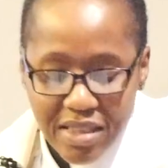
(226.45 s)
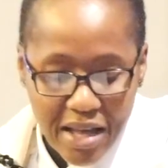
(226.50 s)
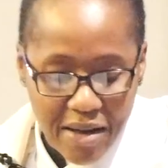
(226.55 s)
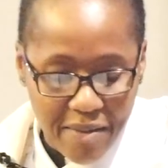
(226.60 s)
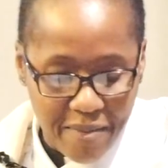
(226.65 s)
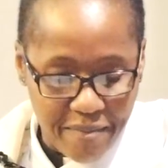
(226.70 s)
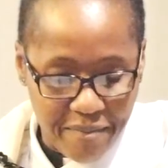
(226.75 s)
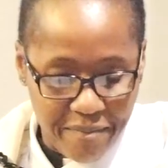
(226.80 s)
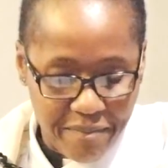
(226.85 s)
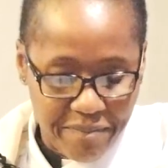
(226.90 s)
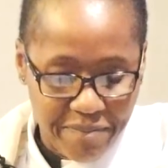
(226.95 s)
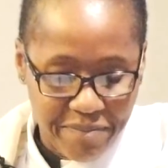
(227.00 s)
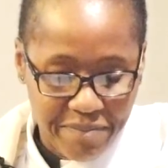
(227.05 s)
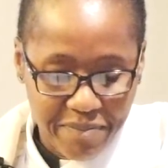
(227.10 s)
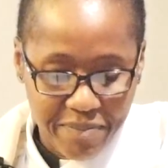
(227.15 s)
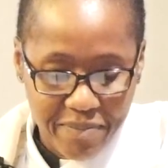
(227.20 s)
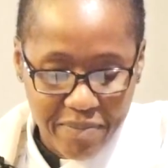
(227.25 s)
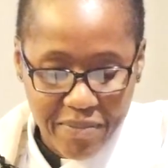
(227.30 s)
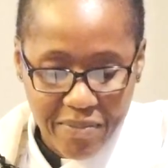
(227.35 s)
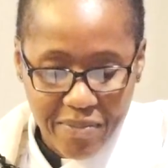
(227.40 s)
them.
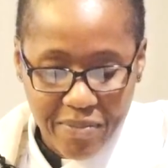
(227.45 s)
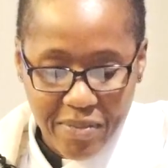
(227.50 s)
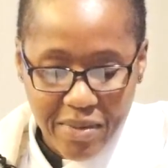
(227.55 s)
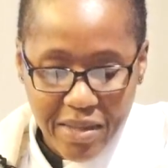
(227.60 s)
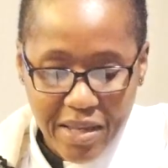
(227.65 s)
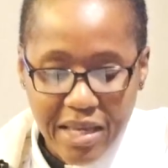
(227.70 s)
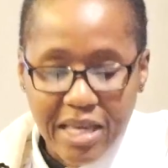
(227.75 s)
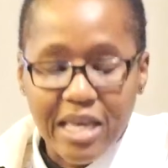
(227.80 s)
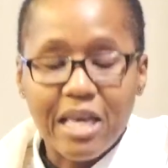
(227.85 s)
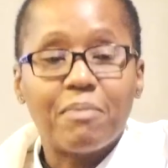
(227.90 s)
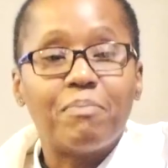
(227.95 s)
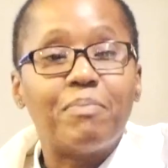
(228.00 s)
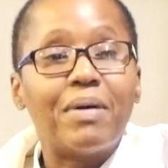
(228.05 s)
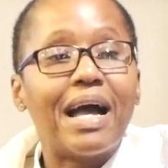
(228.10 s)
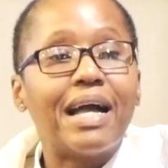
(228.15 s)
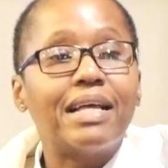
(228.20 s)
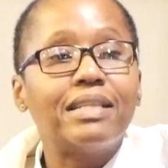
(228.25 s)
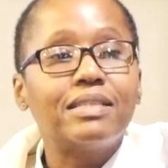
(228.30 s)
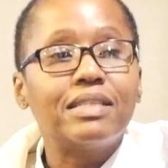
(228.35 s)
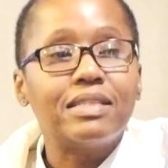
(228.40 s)
He
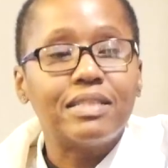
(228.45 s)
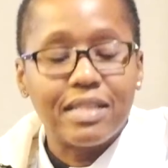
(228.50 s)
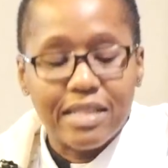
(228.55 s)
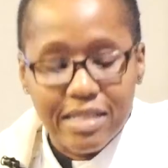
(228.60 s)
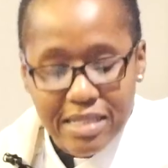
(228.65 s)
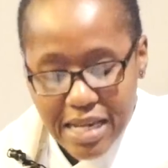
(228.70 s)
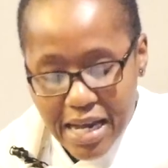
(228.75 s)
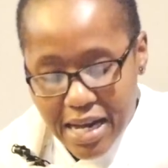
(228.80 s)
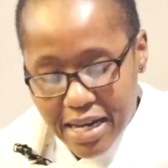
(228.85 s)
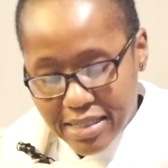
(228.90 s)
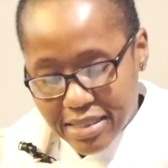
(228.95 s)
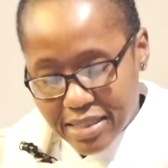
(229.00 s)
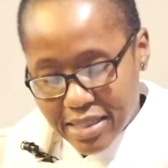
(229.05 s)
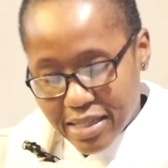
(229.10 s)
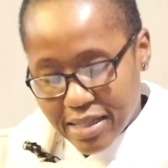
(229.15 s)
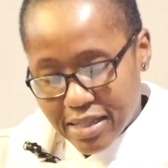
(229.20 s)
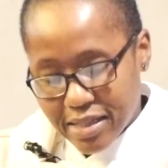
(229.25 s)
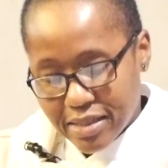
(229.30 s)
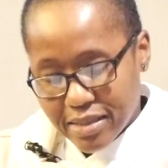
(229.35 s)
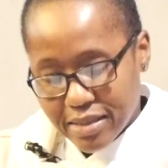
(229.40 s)
abandoned his
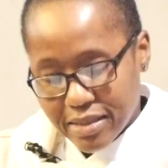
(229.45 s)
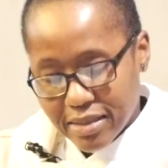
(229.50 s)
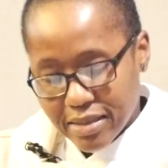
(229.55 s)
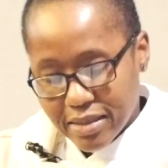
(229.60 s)
idea.